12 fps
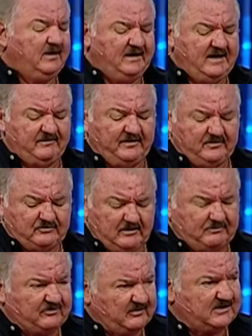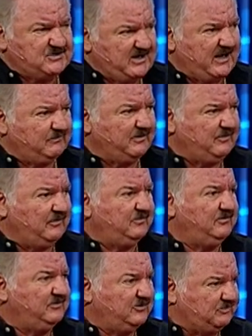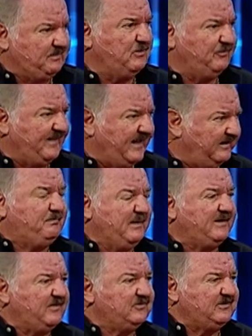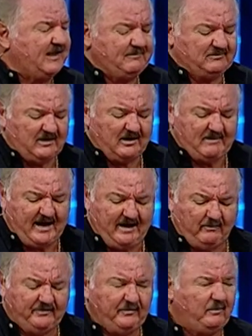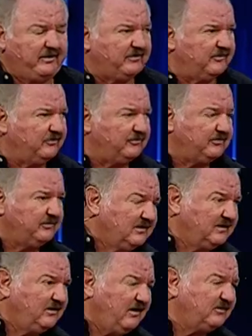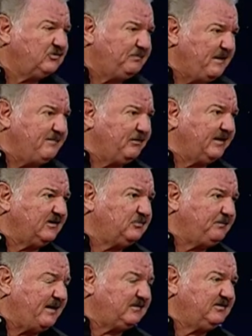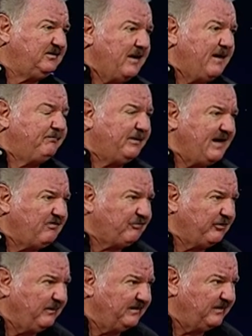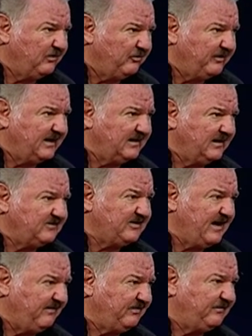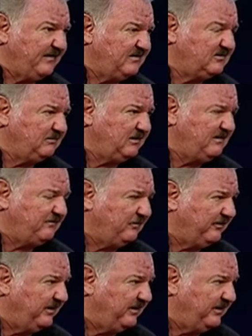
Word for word: Even the scriptures I shared with you dispute that. But at the same time, how in the world can God's people expect a breakthrough in the Lord unless they have the faith to believe for